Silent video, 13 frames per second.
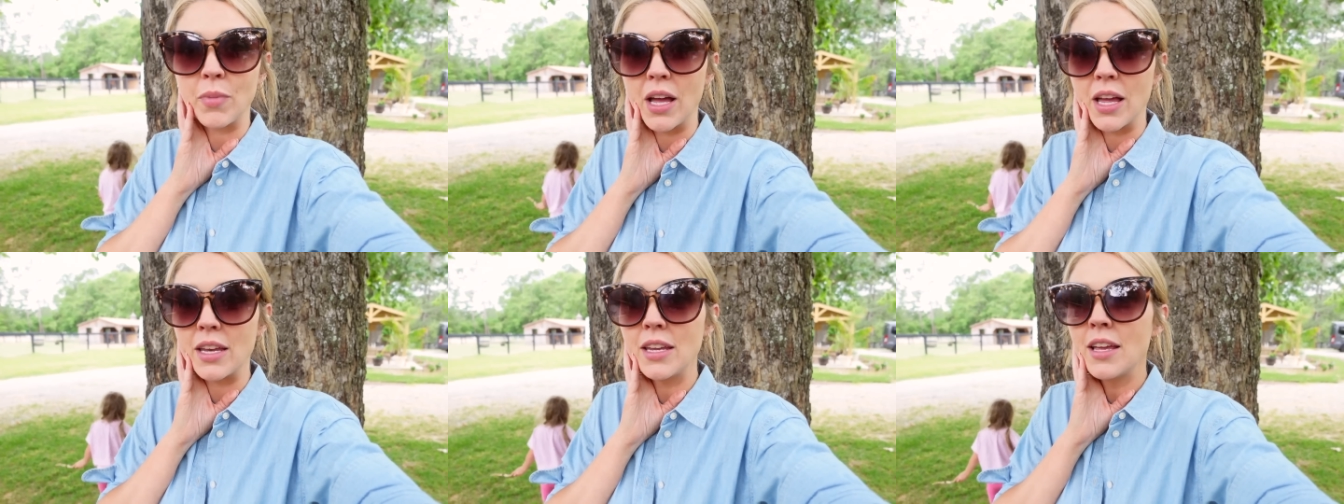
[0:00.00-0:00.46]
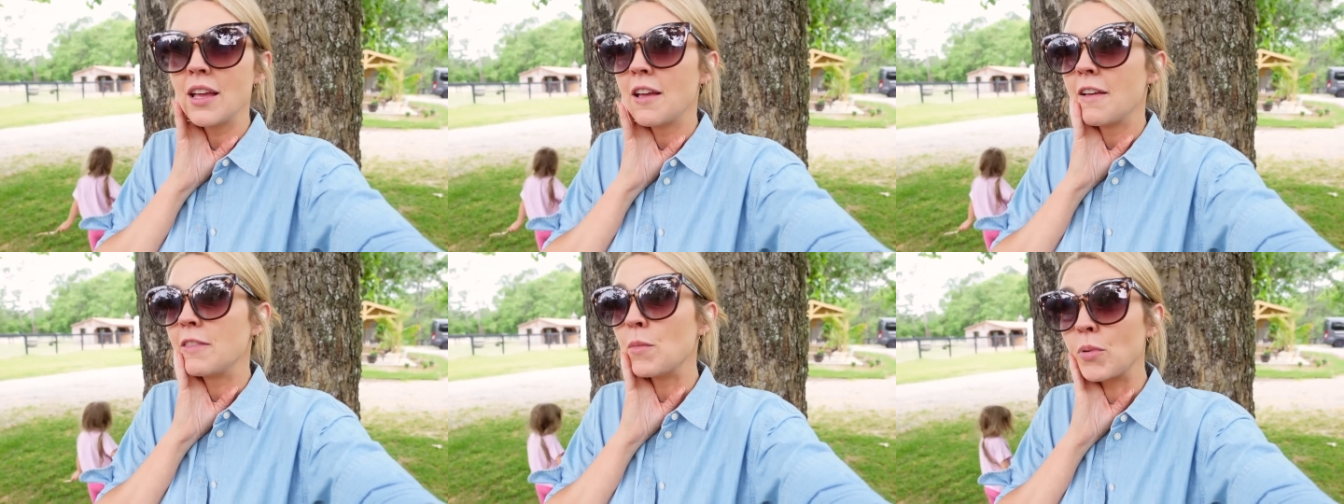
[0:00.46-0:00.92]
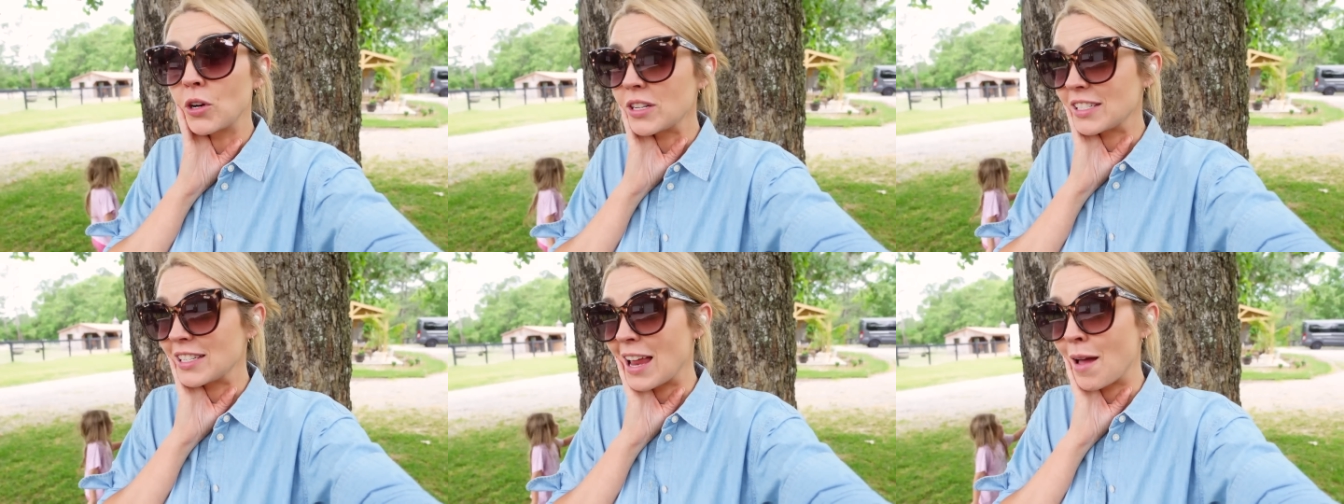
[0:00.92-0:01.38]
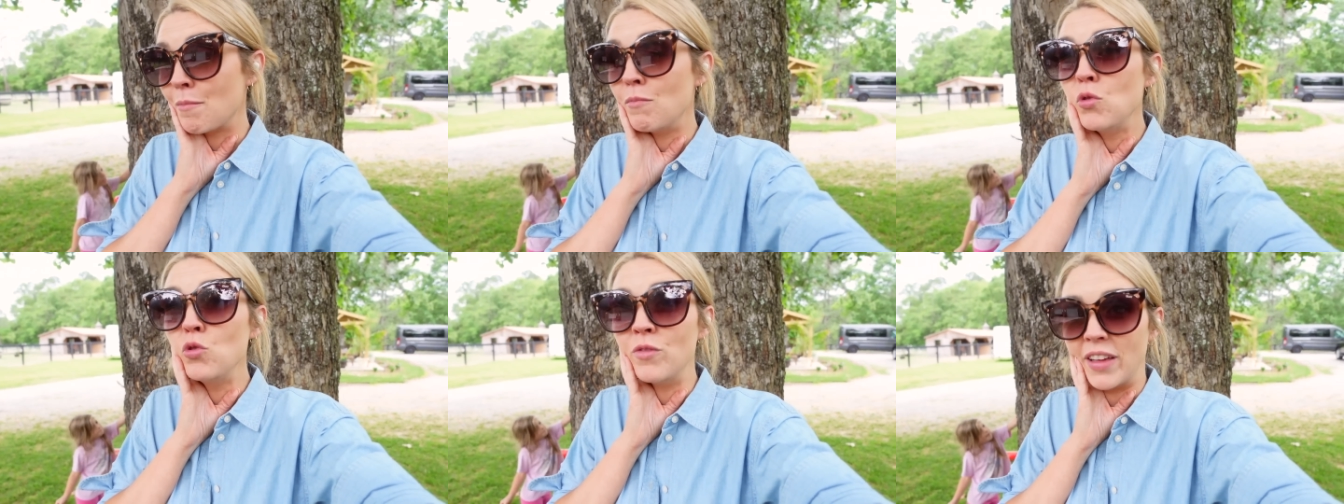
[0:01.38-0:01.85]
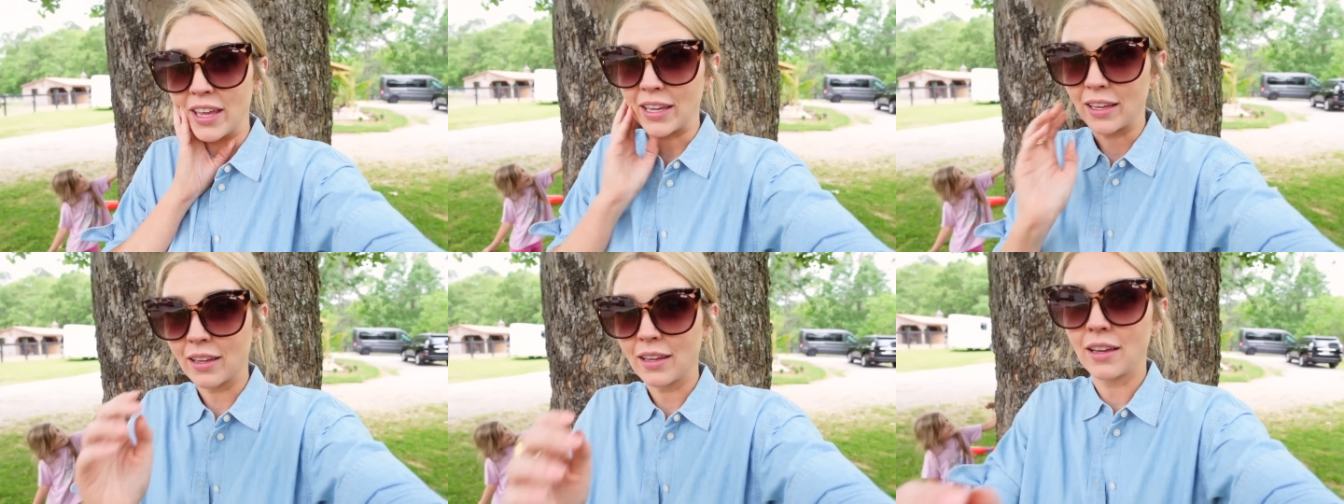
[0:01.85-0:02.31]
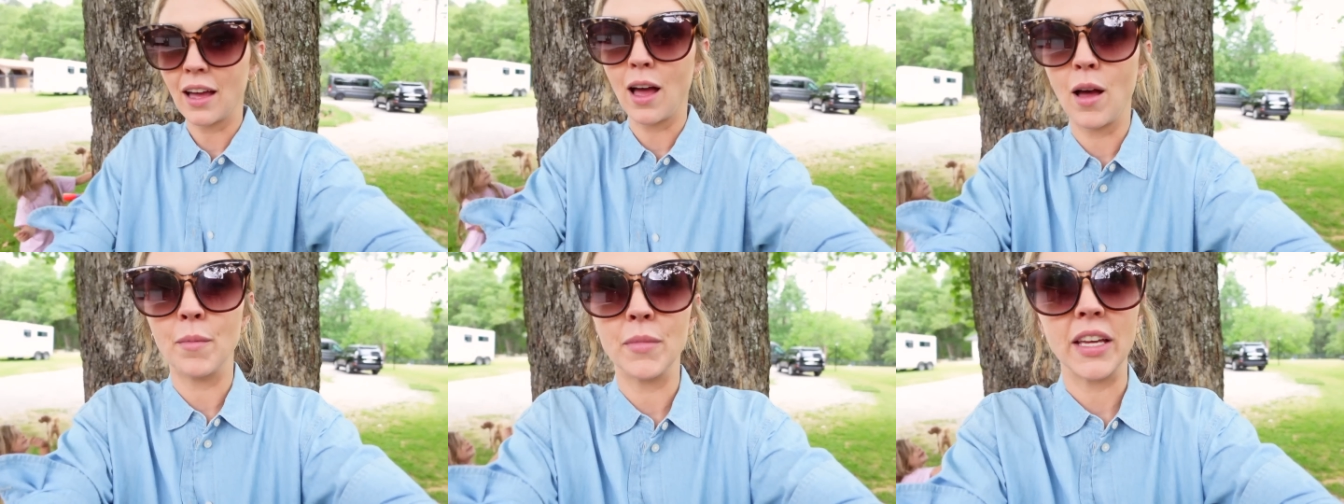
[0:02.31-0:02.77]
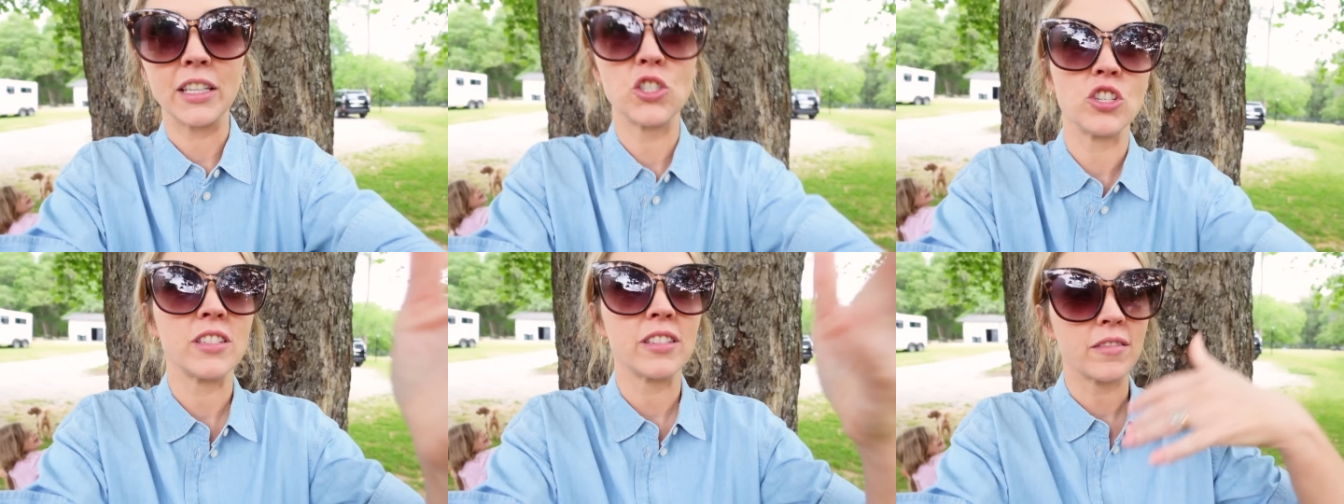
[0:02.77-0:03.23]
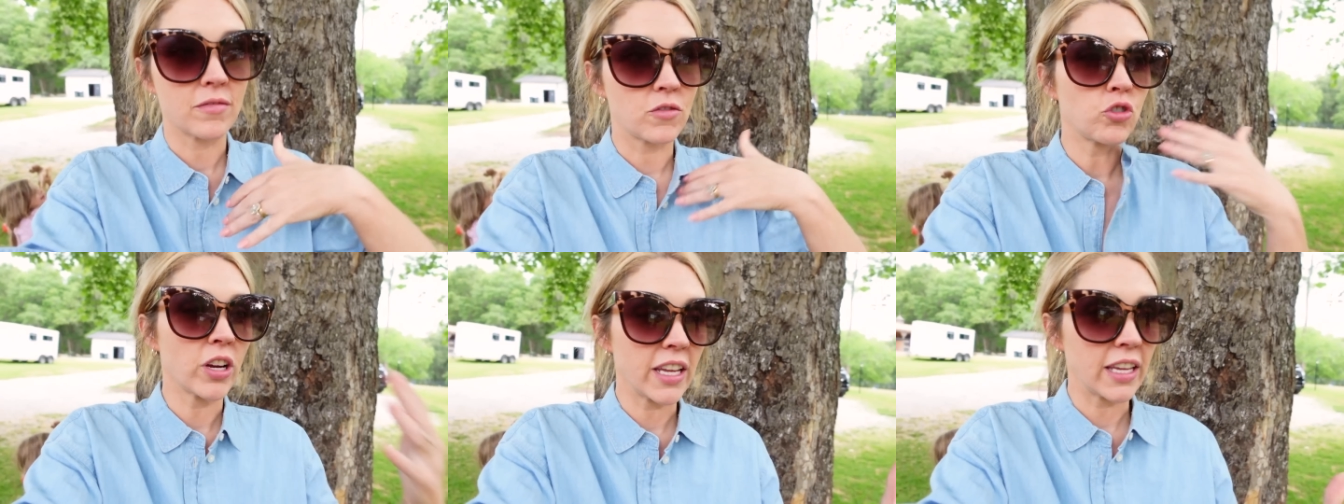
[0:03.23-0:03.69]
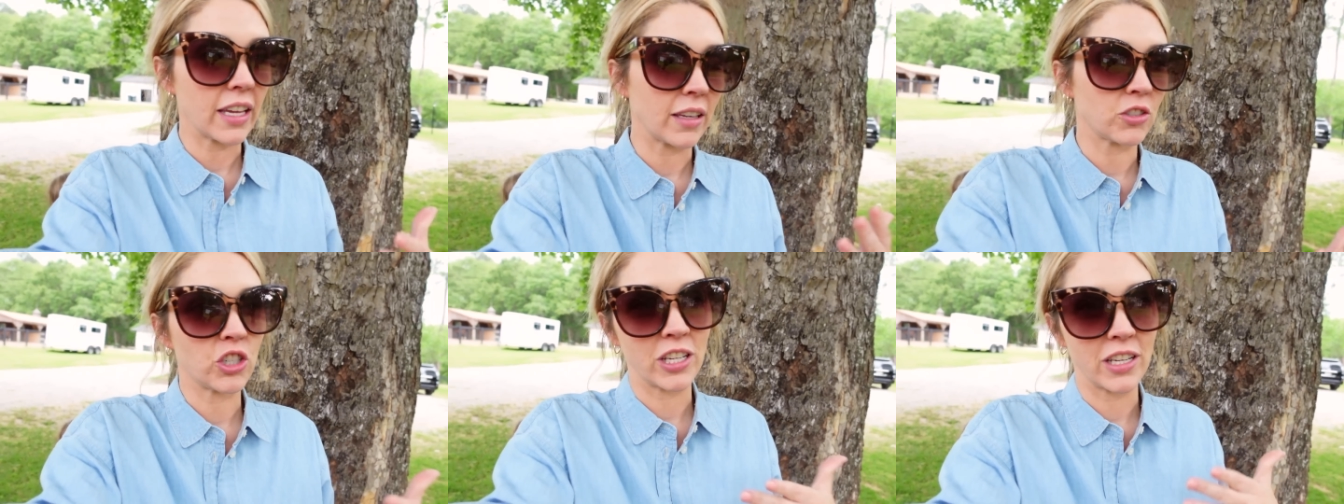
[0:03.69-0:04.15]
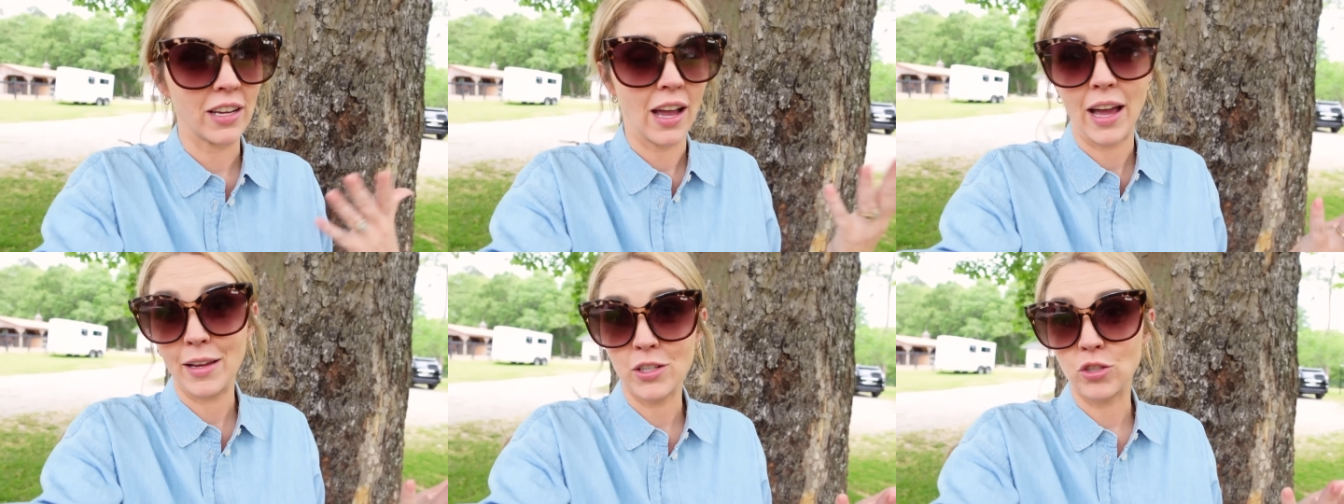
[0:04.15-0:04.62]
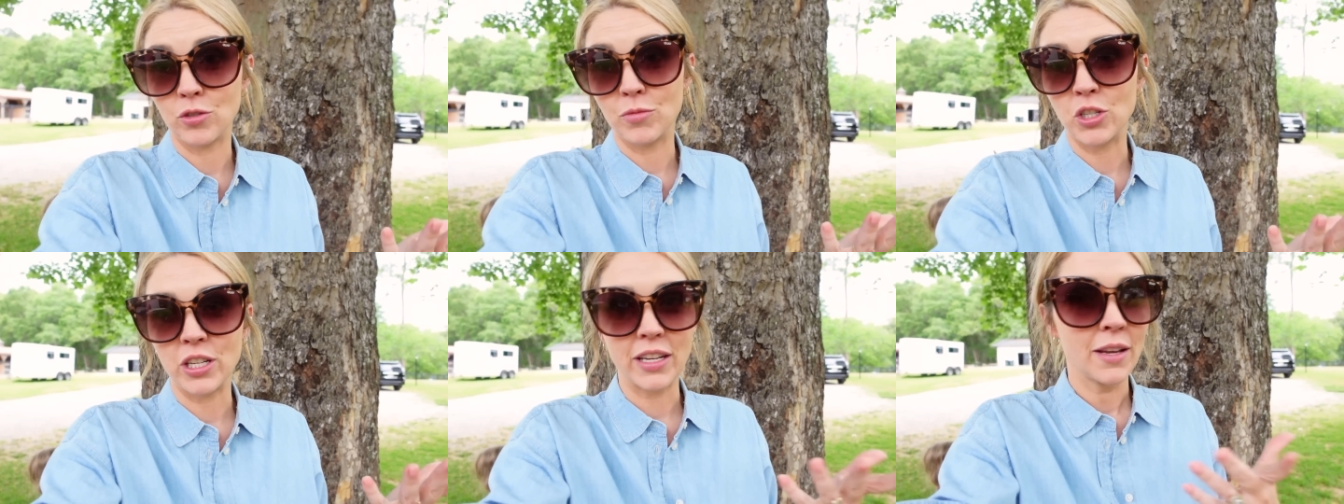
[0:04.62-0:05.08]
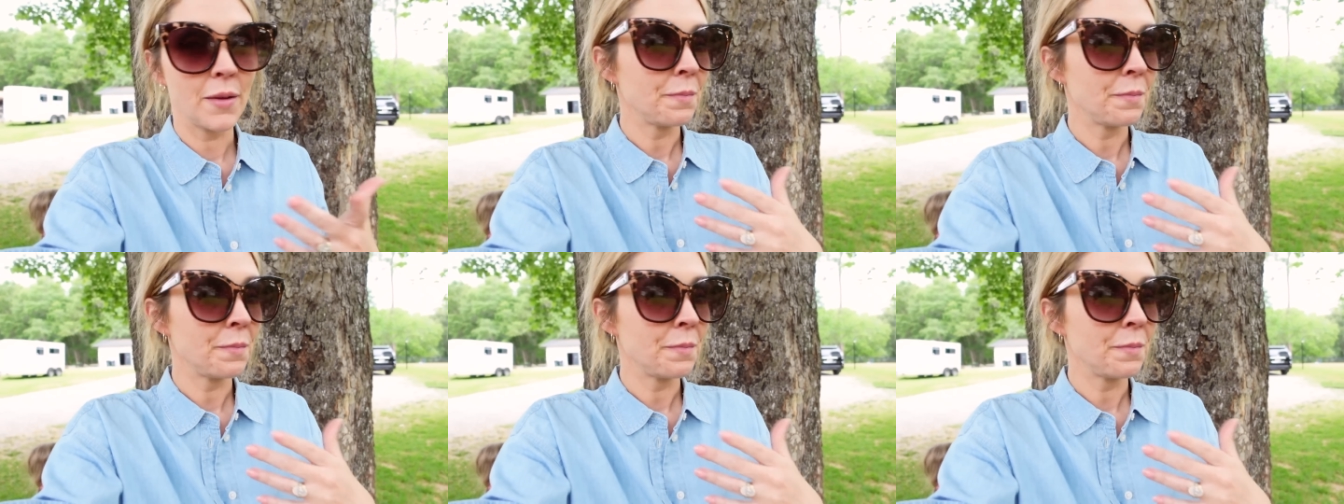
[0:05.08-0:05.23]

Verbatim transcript: but the bird is not moving. Um, like she's drinking, she, I assume she.